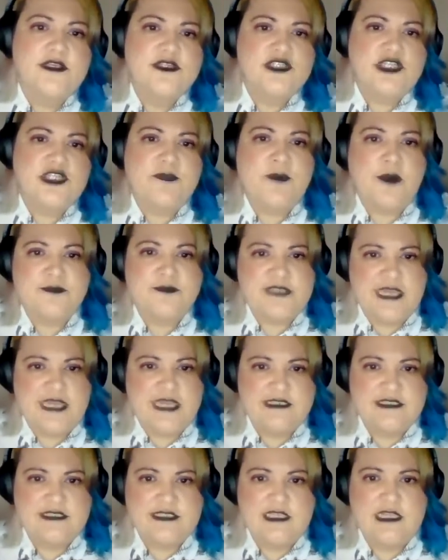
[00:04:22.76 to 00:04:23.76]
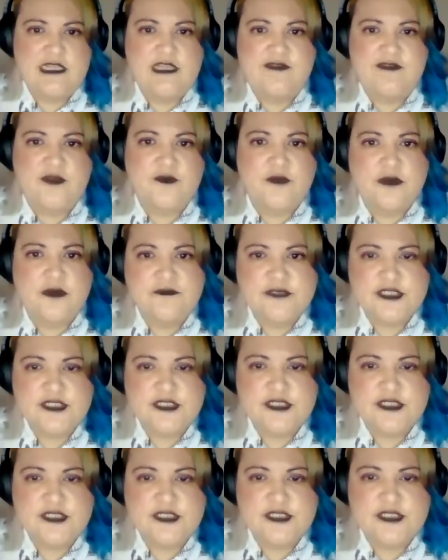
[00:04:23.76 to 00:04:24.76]
She popped her head into the living room,
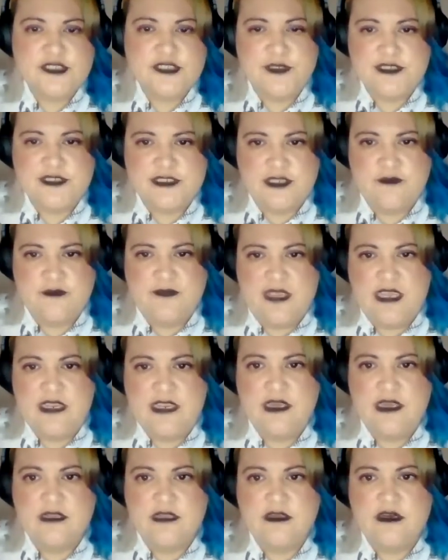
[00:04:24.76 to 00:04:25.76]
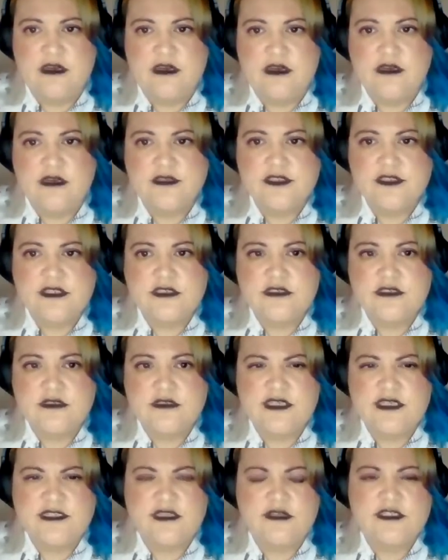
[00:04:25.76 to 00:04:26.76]
squinted at me, and asked,
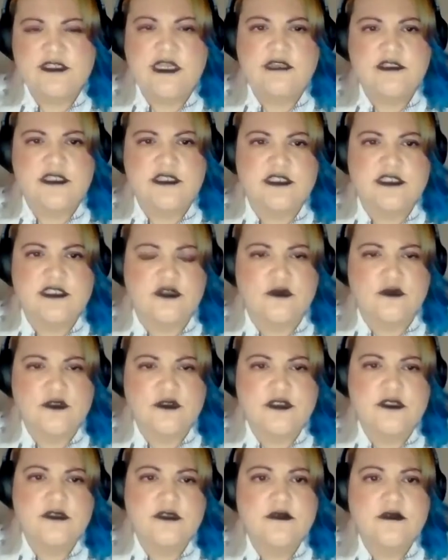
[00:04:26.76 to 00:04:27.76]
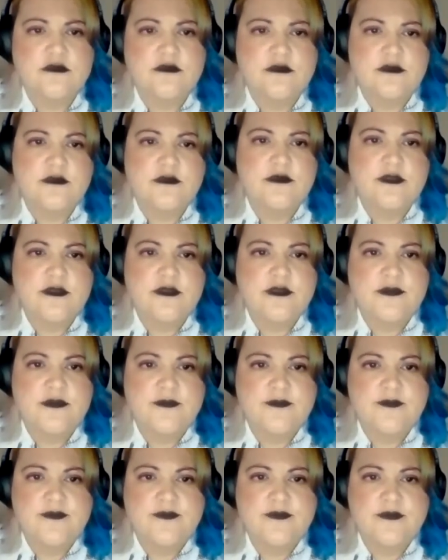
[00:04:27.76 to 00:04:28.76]
these those hunters of yours?
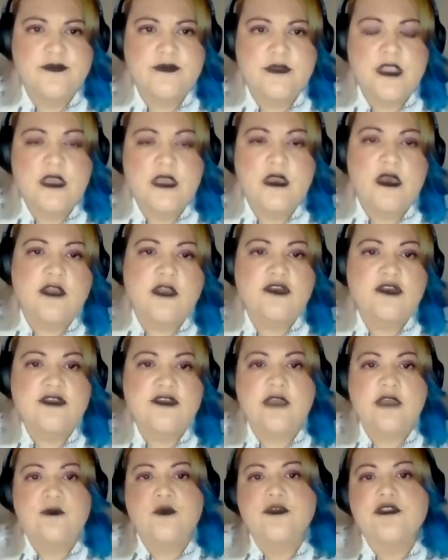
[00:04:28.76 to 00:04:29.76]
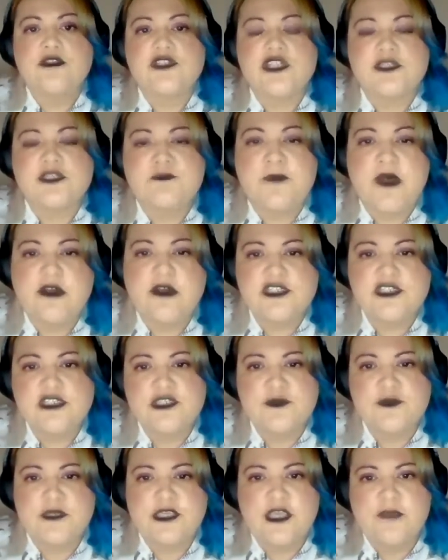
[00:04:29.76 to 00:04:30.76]
I knew they wouldn't just barge into
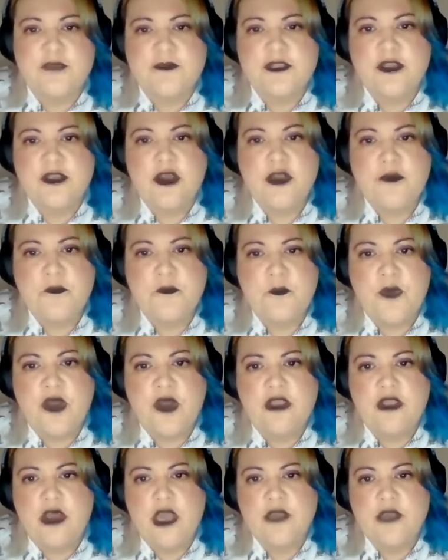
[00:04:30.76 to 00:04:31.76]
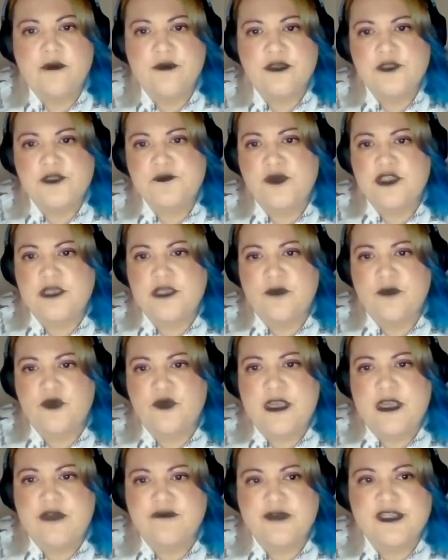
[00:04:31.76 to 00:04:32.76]
a human home, but I was putting Marie
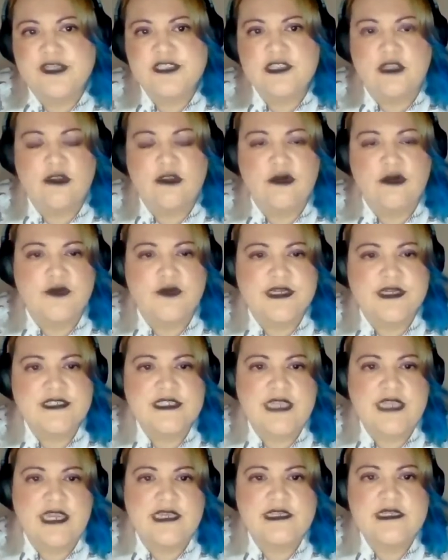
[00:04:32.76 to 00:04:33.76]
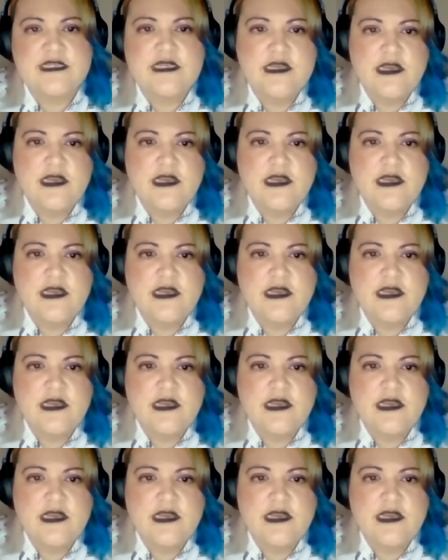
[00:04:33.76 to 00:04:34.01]
at risk the longer I stayed.